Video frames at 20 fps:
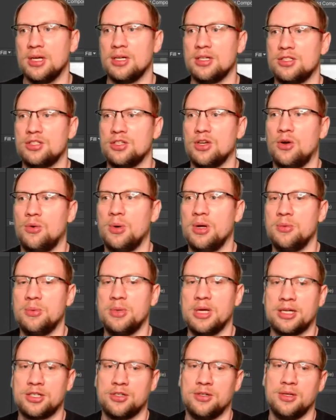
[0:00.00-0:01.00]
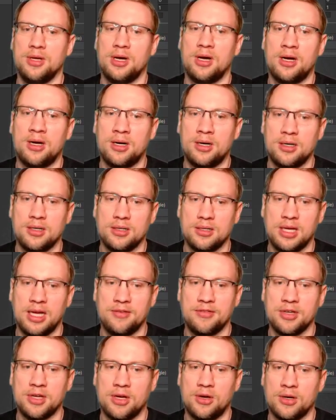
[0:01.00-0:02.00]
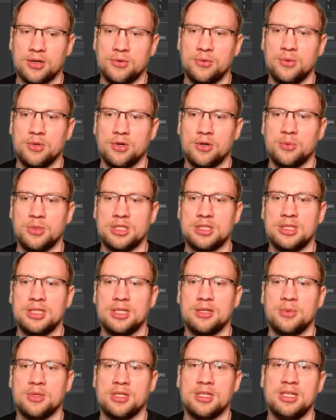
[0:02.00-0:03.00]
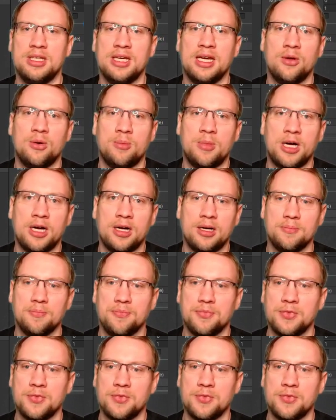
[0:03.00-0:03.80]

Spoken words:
So when we actually are having our cooldown, we see it with a yellow bar.